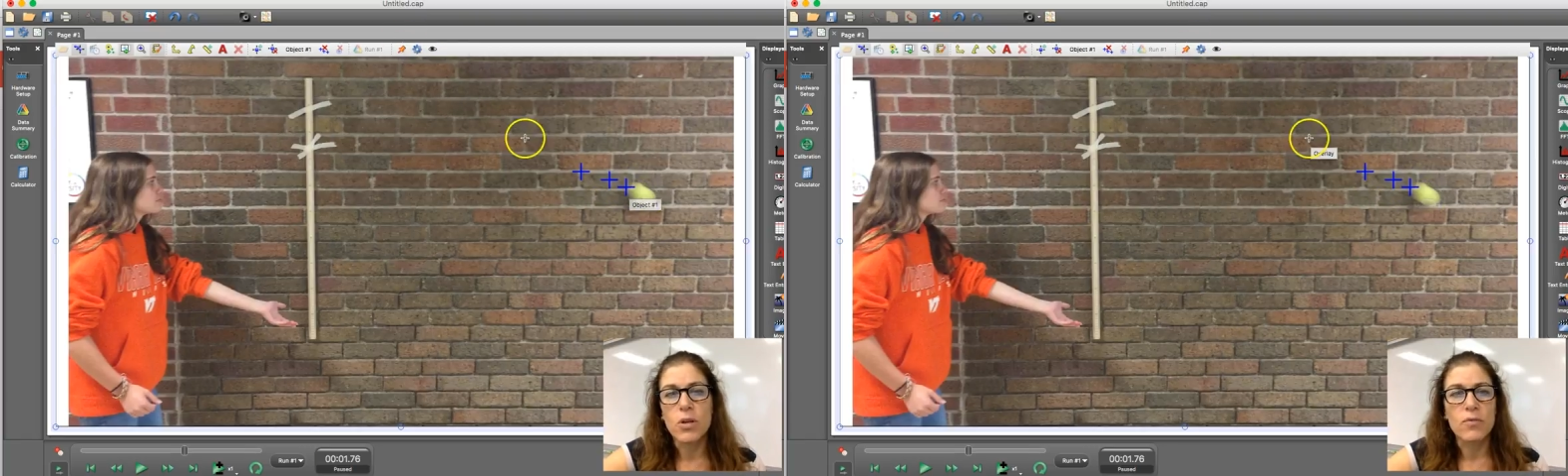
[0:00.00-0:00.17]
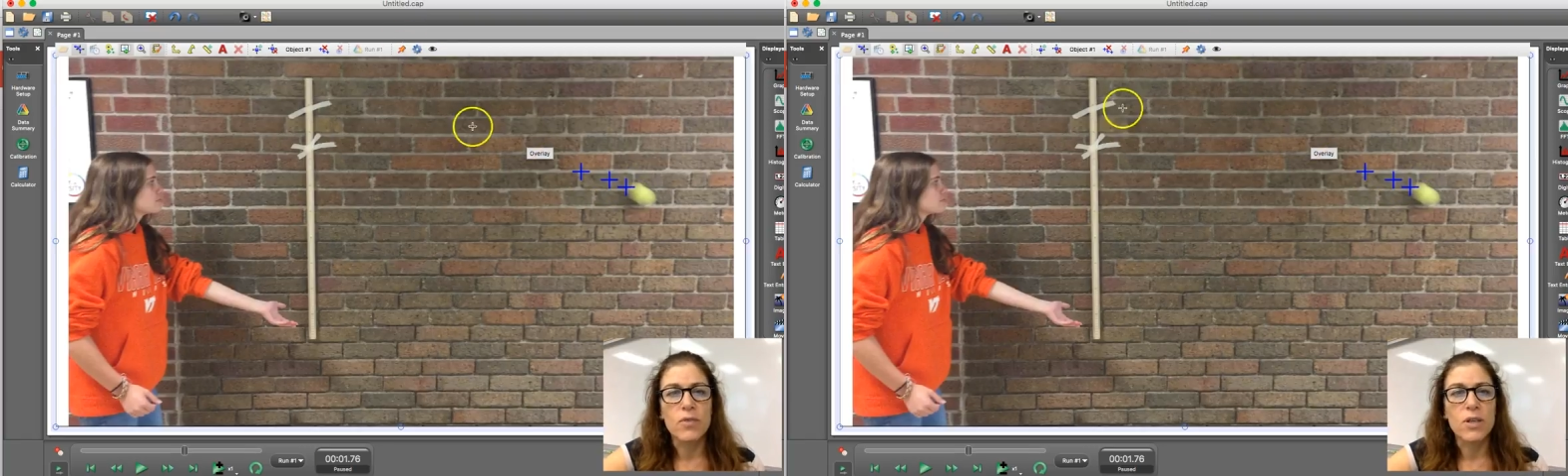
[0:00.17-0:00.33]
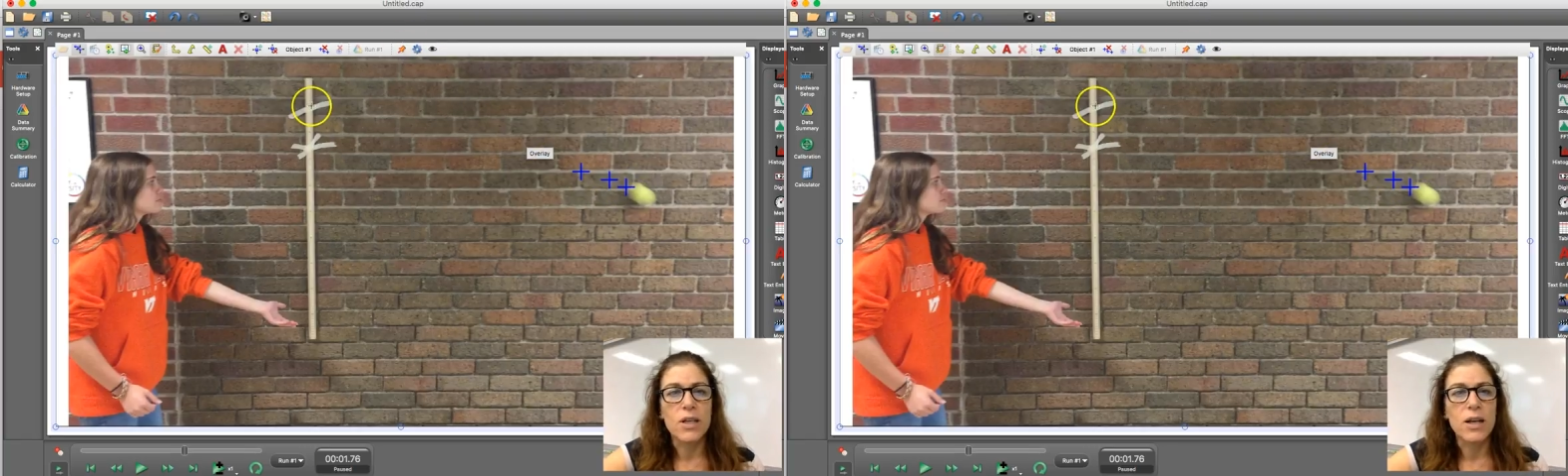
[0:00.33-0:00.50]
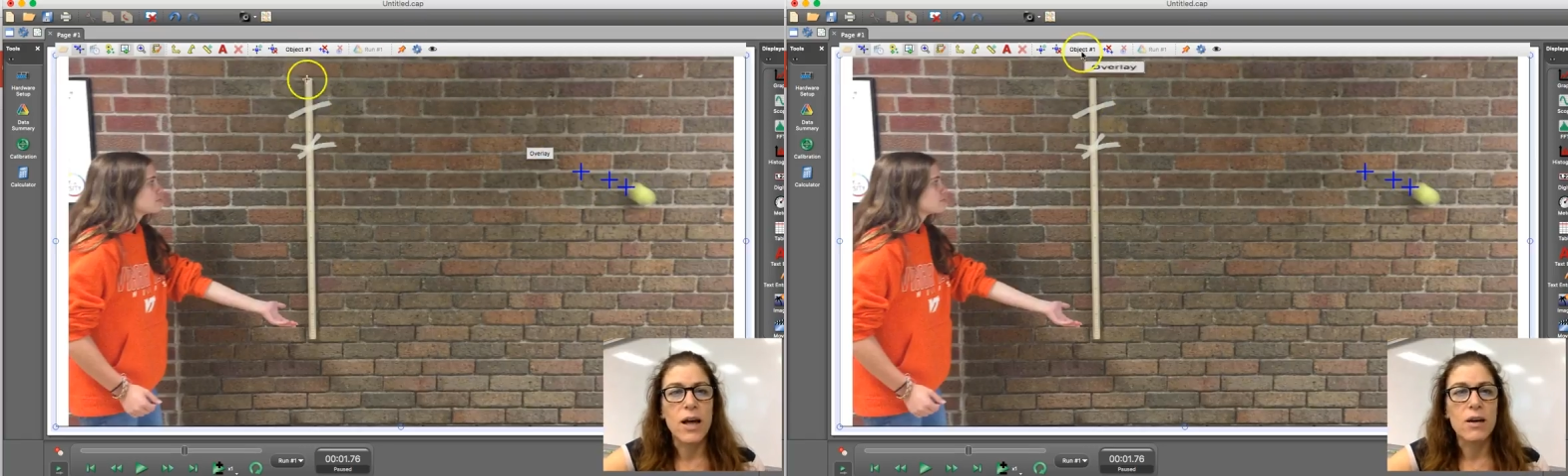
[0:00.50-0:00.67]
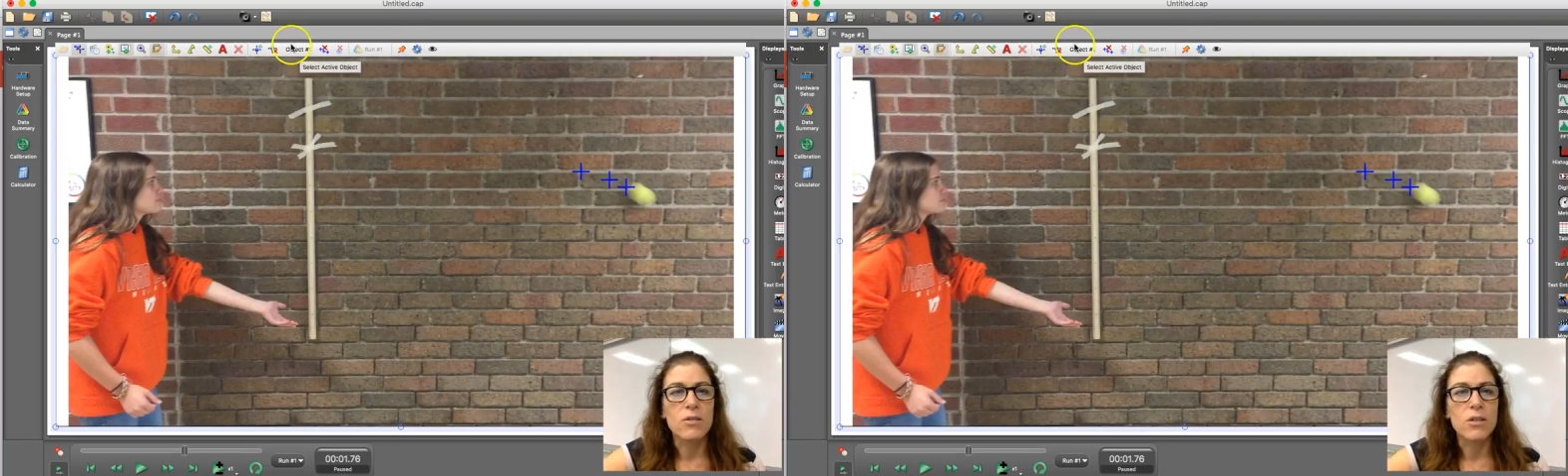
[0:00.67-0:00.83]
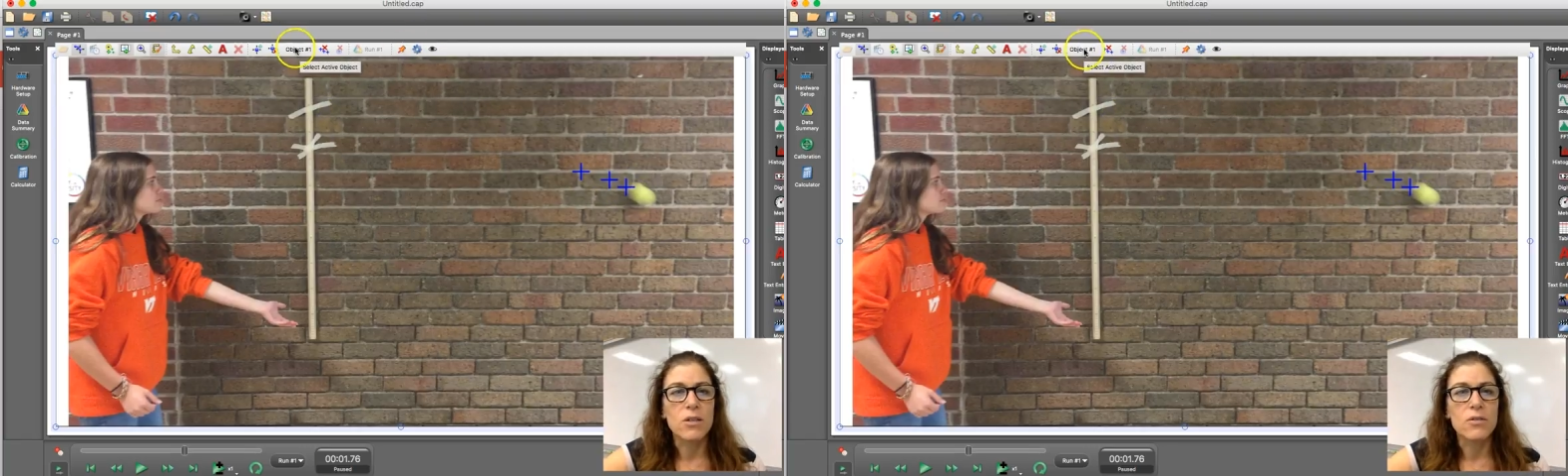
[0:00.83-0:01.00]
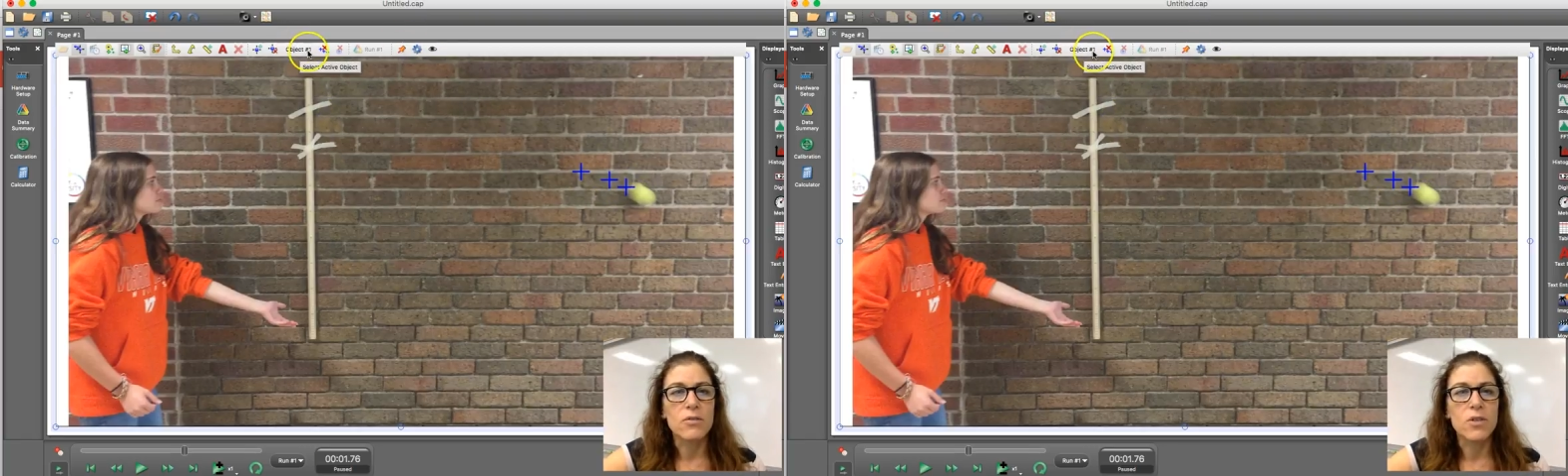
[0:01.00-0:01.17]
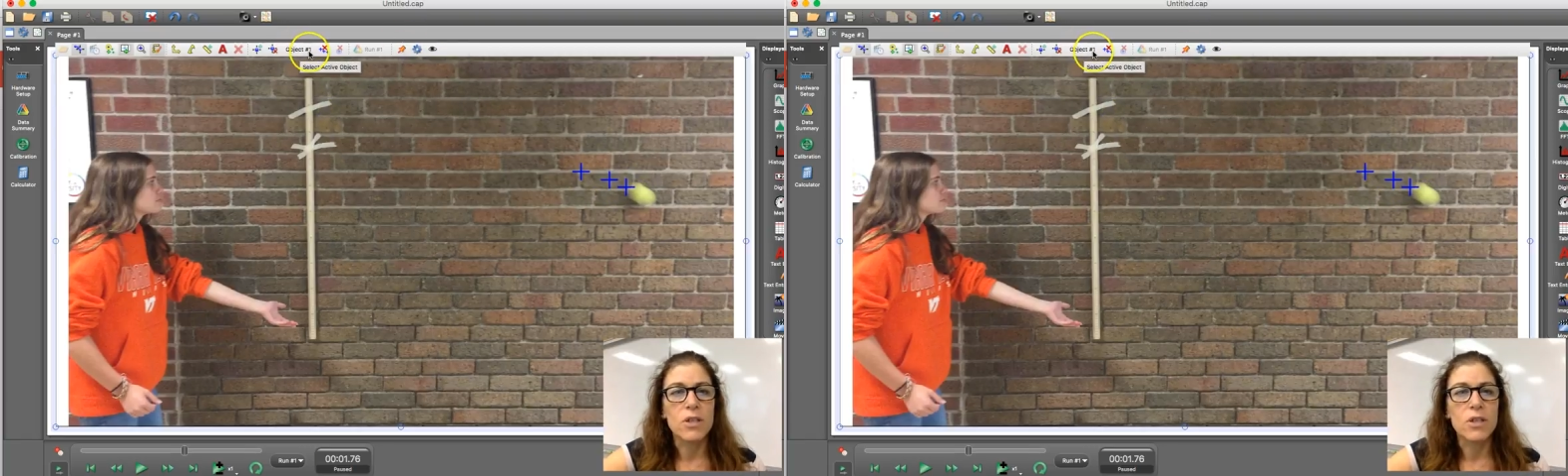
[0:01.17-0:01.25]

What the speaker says: You have to get out of